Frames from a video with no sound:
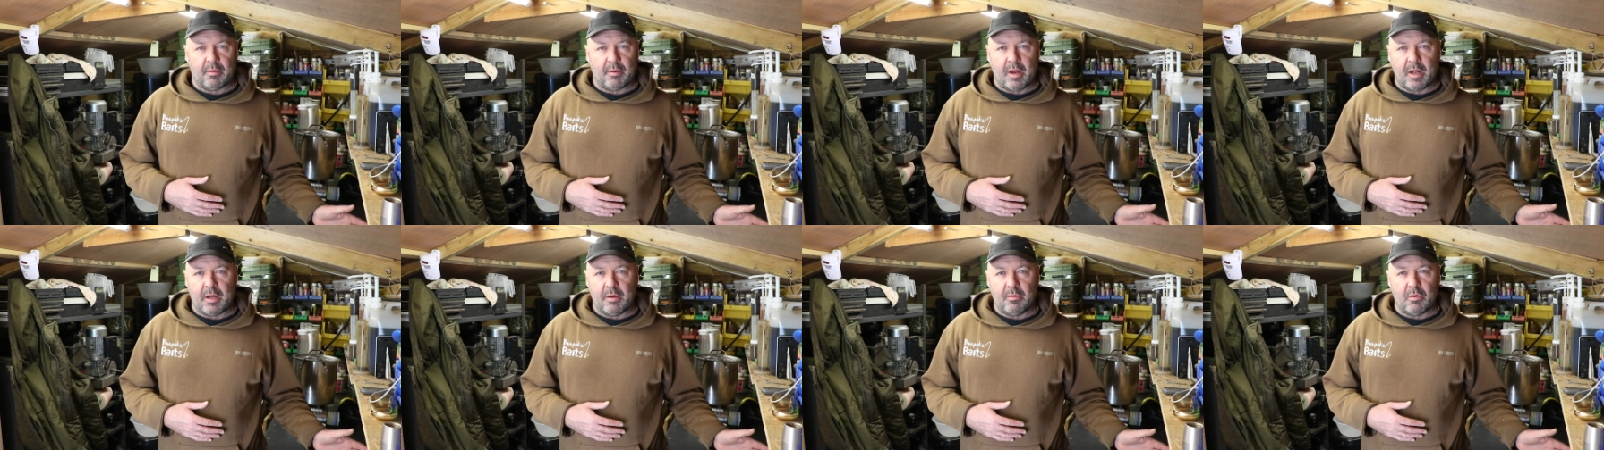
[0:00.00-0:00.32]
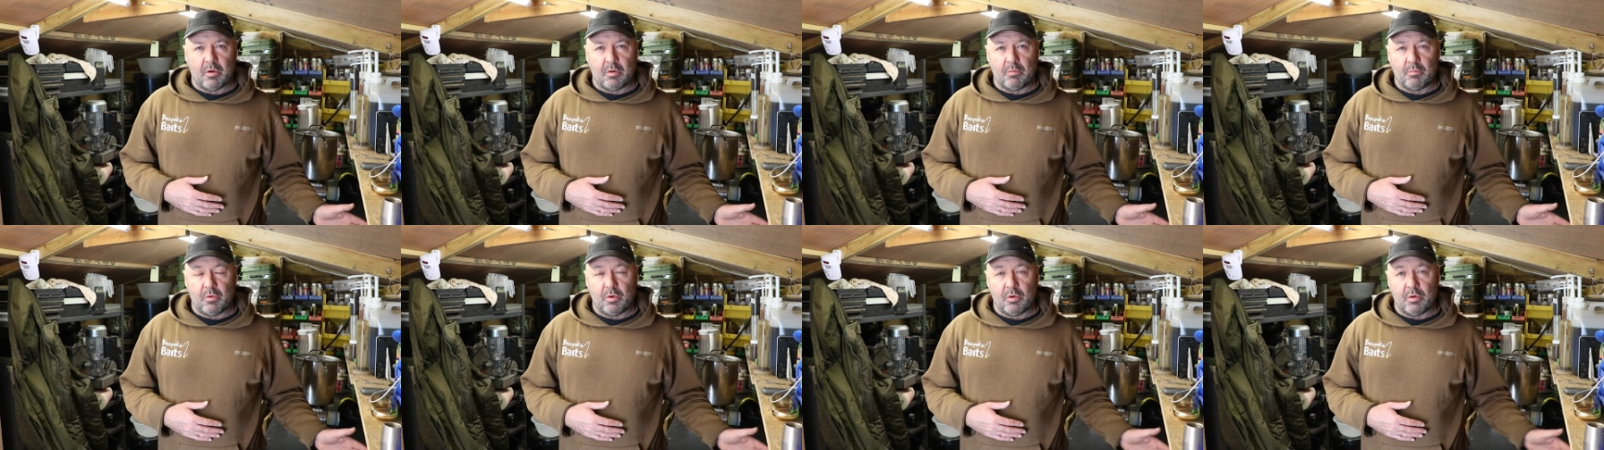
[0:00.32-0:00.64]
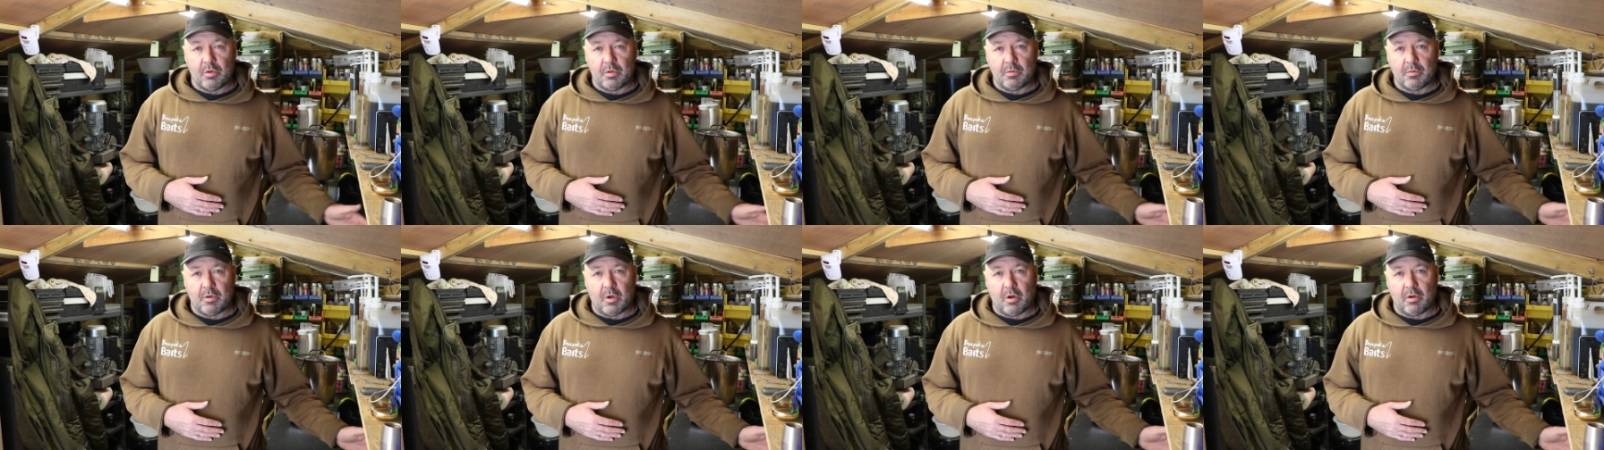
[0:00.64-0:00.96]
anyone
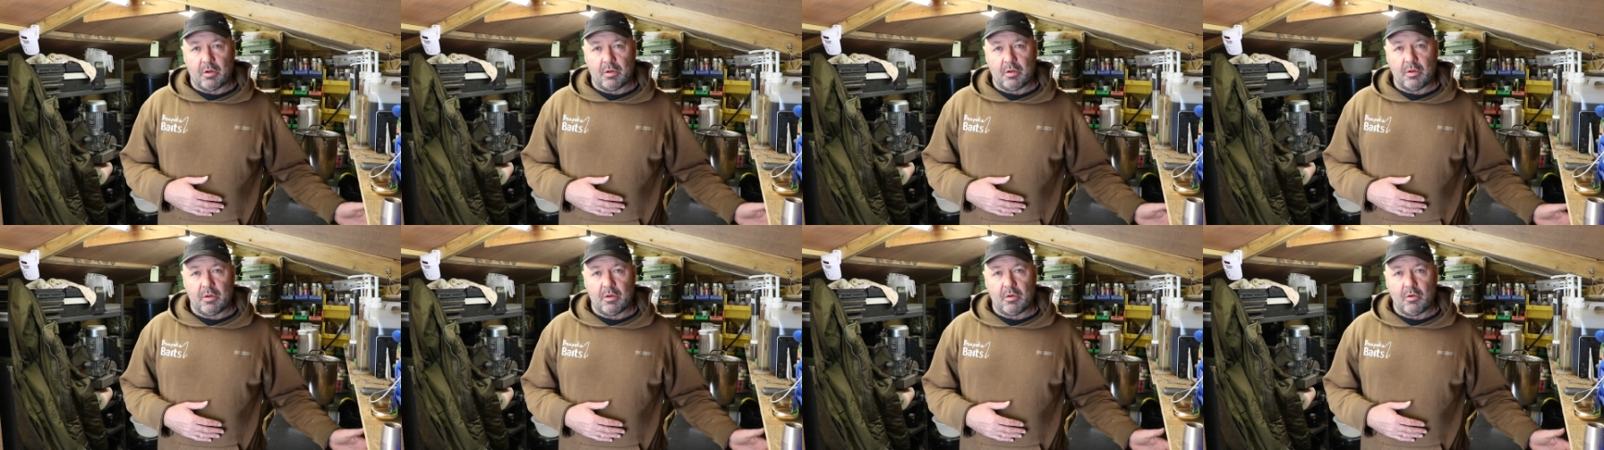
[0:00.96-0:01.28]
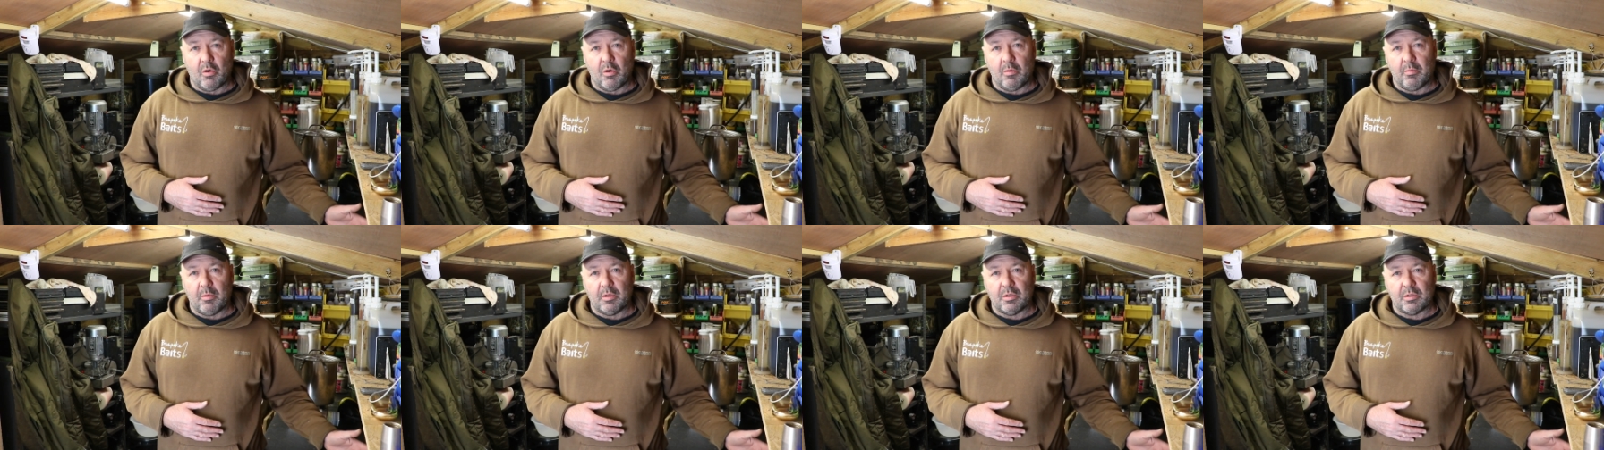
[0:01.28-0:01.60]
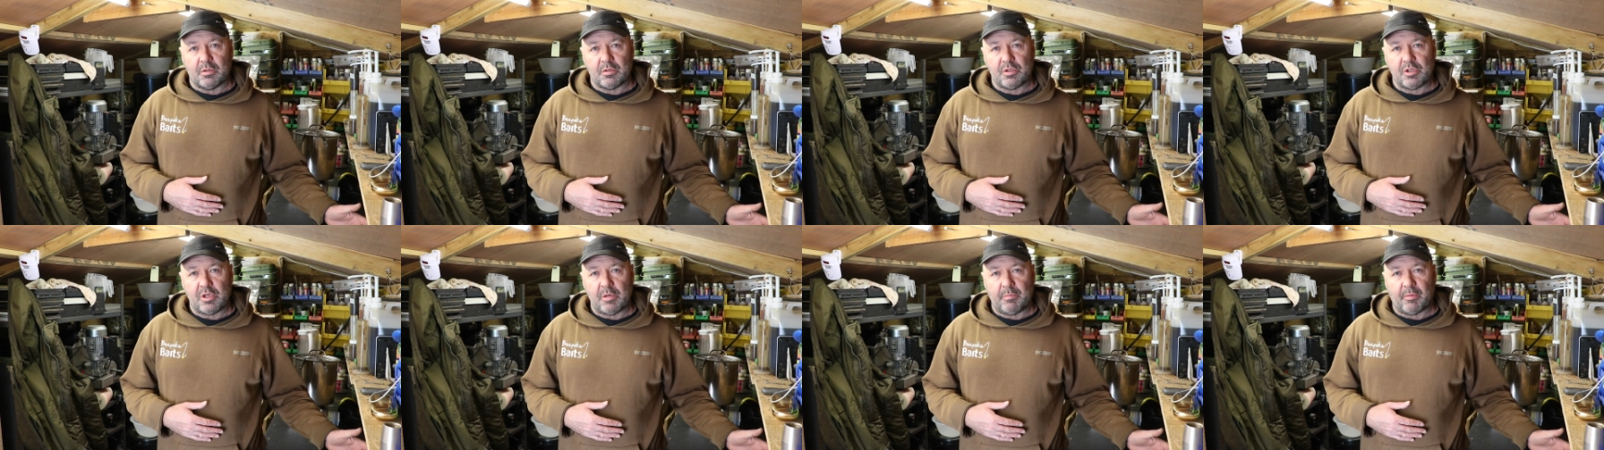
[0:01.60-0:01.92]
would on the normal
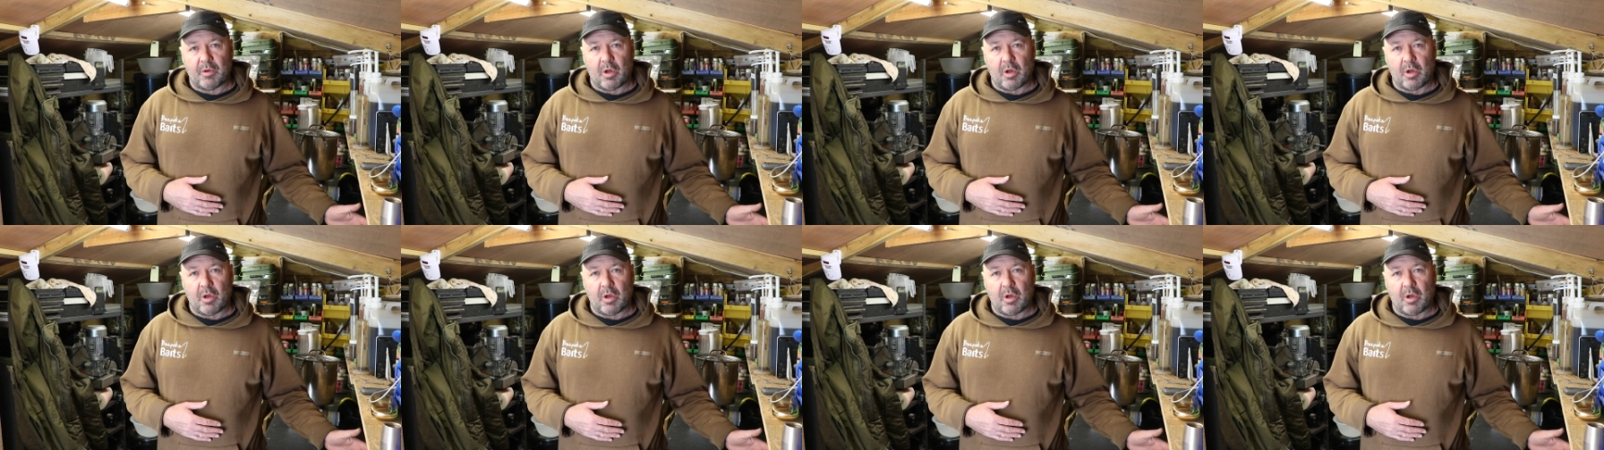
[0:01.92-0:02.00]
cheap